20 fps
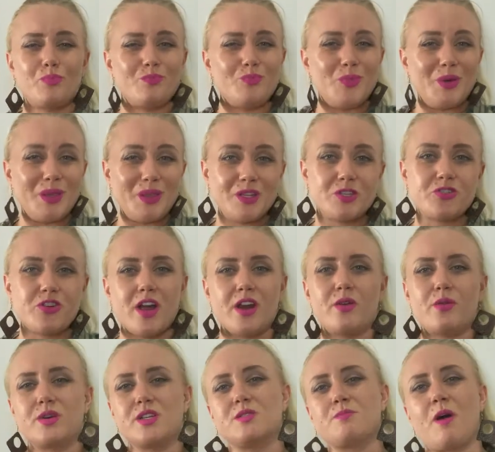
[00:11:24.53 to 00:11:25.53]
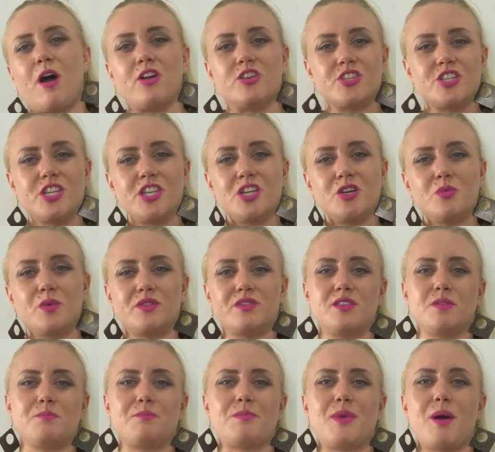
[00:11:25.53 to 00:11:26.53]
really try to respond to you with
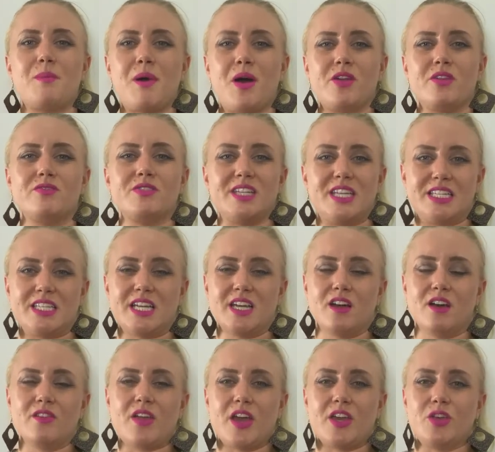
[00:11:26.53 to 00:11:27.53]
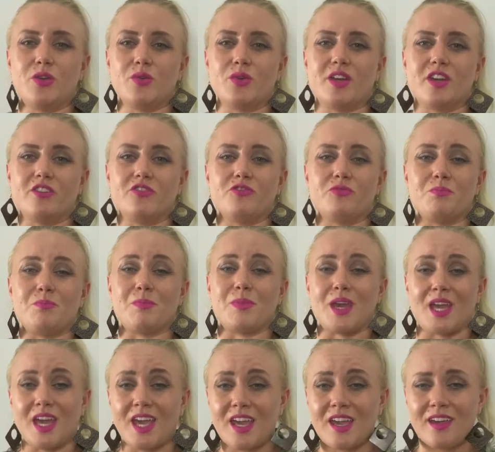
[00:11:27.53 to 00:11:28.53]
the amount of detail that you give
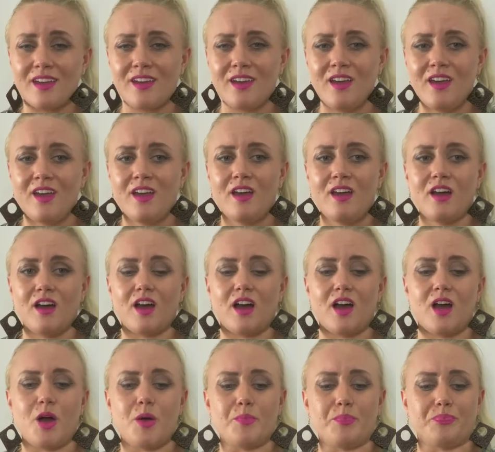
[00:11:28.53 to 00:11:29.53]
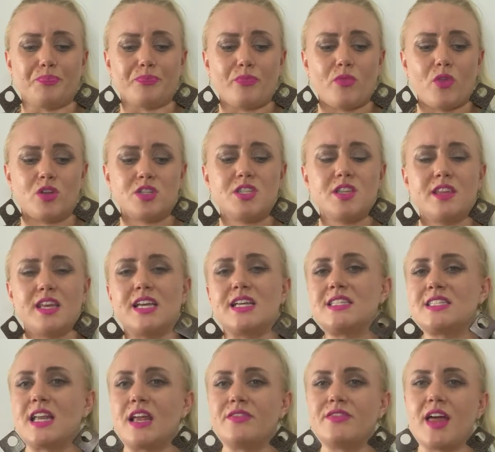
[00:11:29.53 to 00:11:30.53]
me, to the
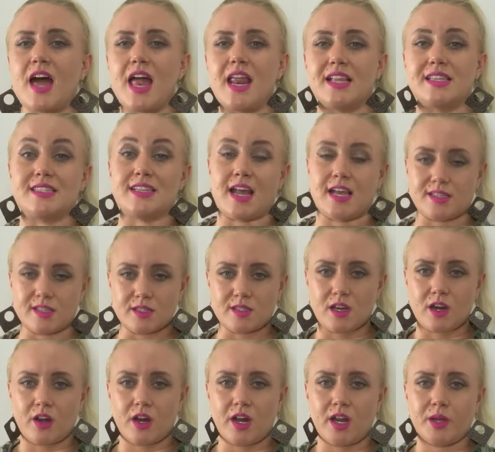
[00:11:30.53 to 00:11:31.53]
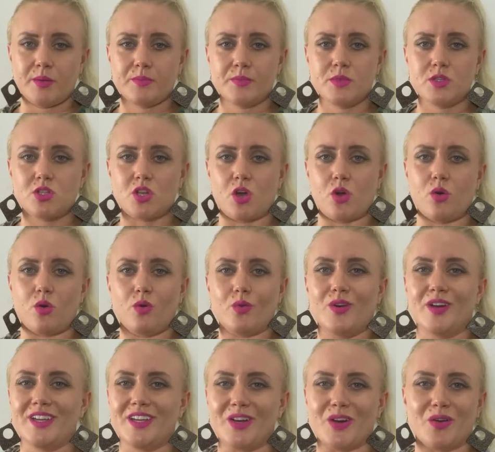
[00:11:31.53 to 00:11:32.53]
extent that it's necessary.
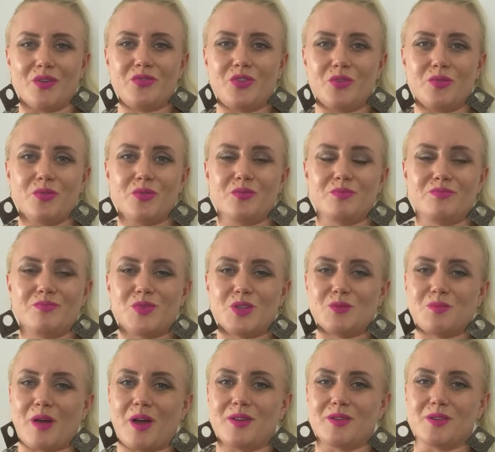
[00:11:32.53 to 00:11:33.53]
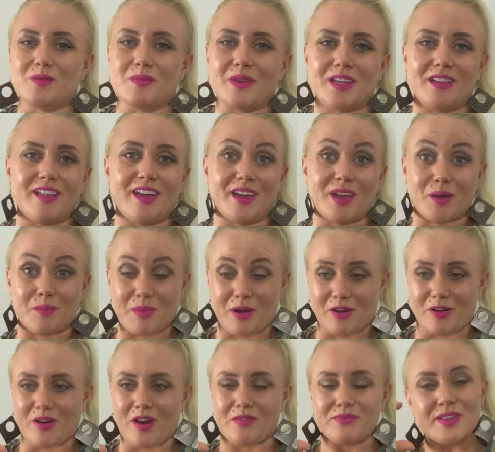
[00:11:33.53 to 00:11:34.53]
So, you know, if you respond to me like a
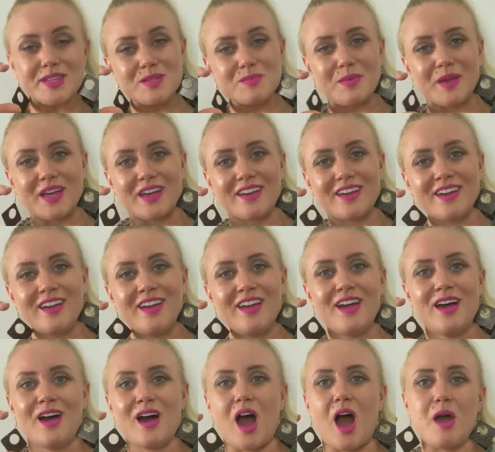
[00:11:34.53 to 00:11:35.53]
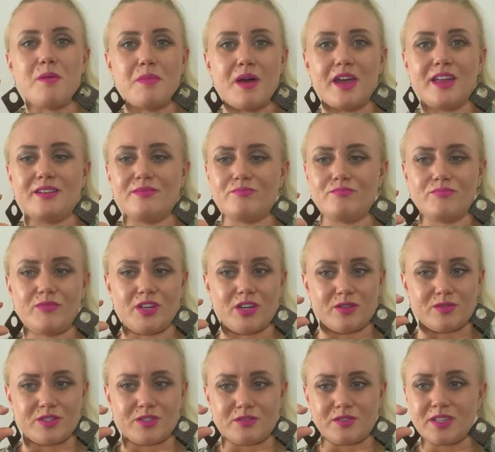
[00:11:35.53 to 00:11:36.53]
paragraph this big, I might, you
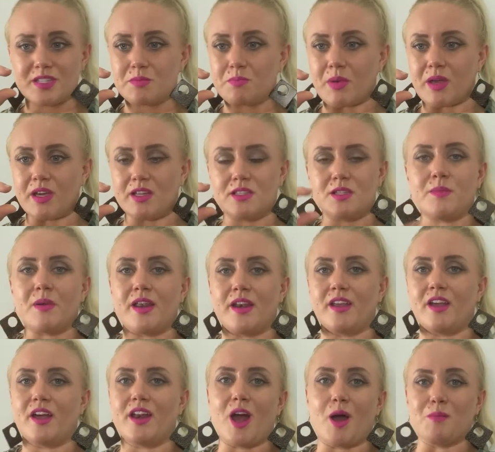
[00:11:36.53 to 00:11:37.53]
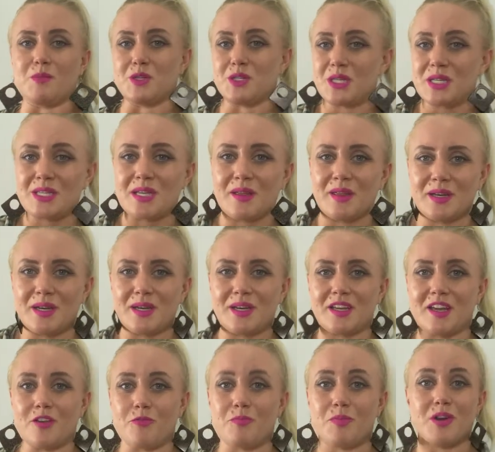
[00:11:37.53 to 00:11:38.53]
know, do this big depending on how much detail I need to
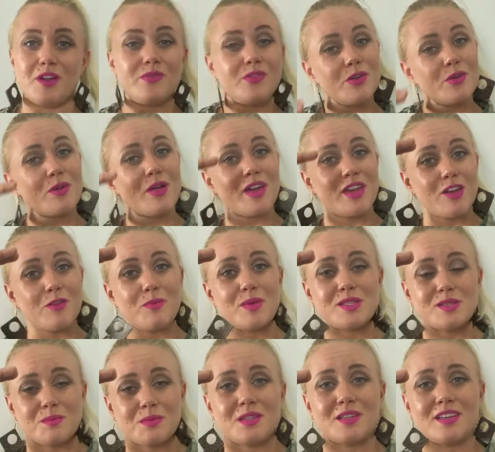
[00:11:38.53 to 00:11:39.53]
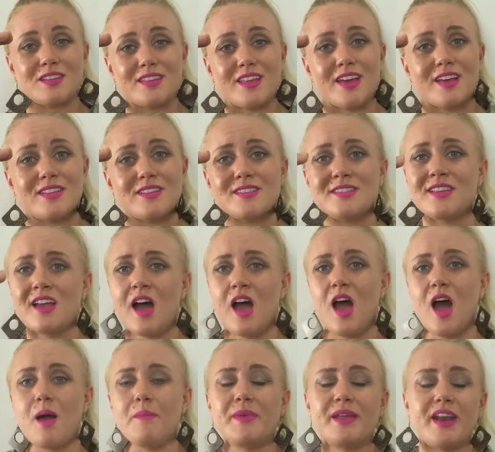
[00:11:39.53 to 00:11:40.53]
give. But if you like give me something like this,
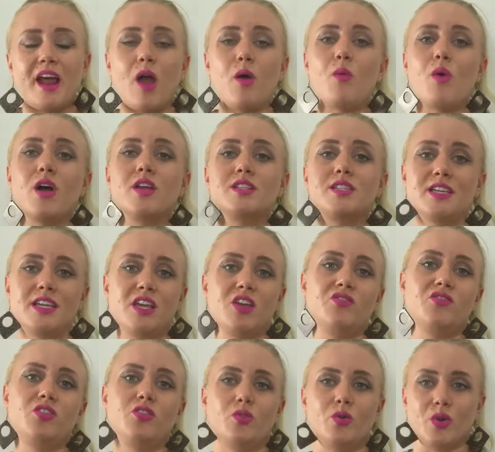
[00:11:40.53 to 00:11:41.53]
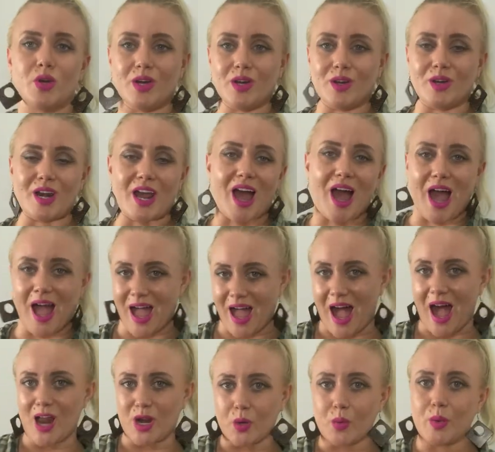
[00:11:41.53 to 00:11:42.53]
I mean, I want to give you an
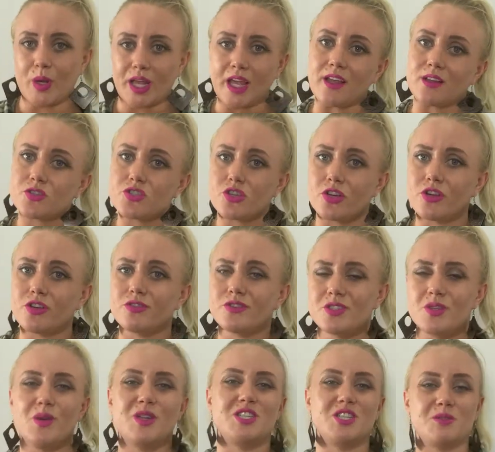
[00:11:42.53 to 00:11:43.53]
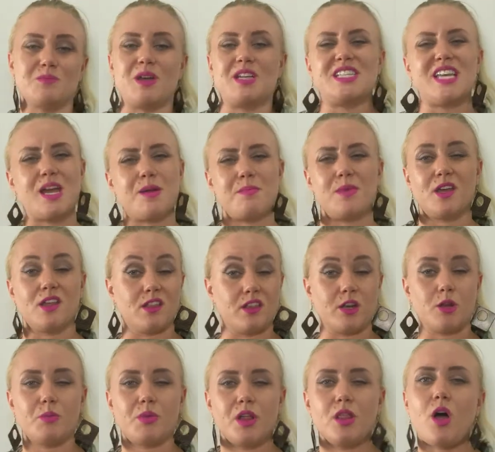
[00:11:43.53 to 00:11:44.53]
adequate answer. So it just might take me a
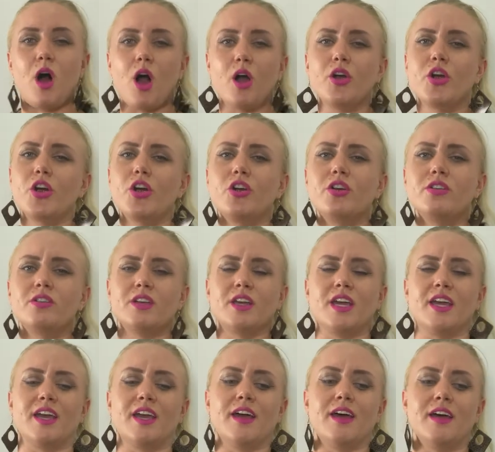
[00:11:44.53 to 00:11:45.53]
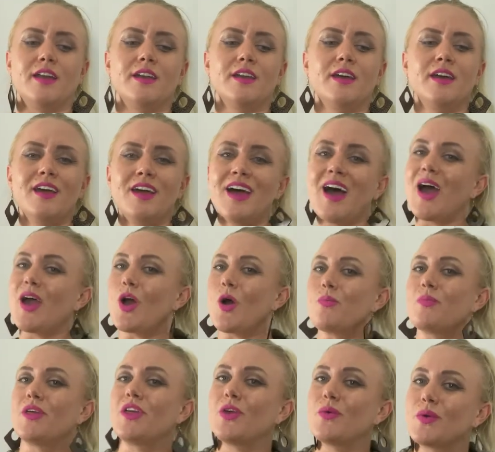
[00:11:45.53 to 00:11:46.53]
little bit longer. And I
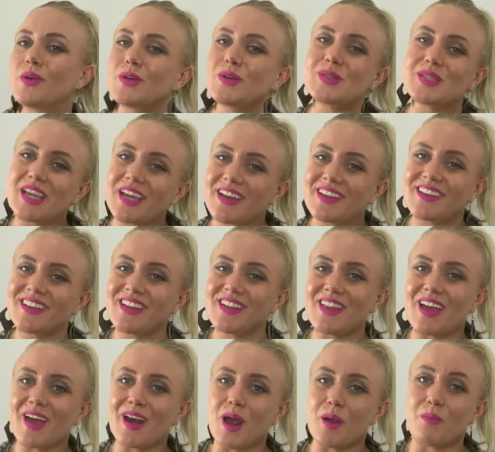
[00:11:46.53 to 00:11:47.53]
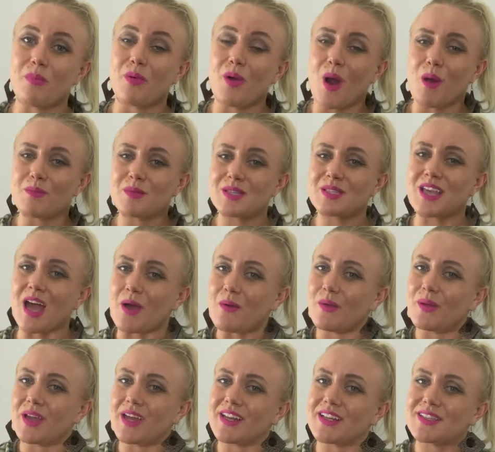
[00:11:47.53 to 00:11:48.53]
hope that you understand that I promise I
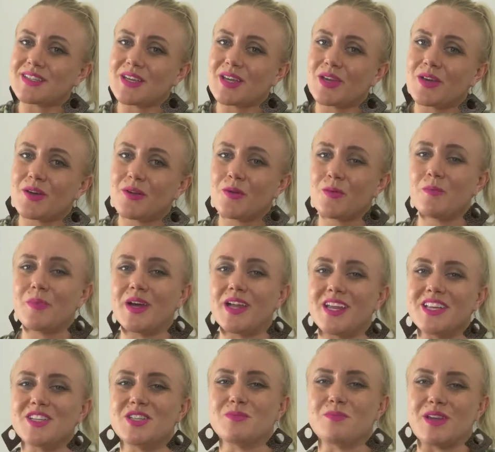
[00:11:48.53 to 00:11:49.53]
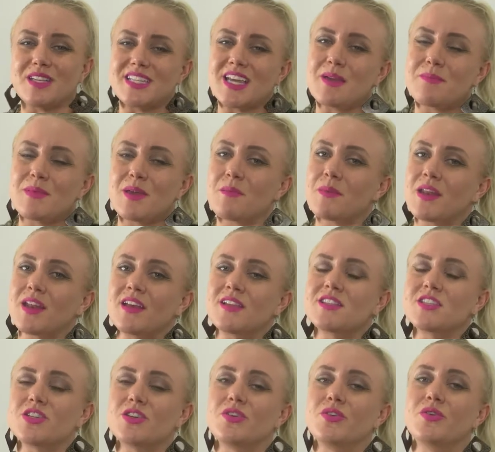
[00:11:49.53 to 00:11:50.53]
will get it to you, but it just might take me a minute
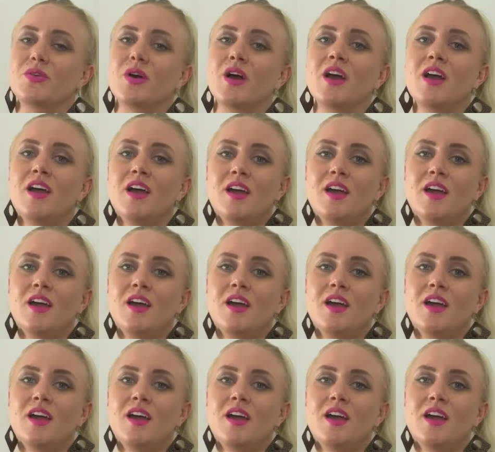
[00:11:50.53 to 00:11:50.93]
to,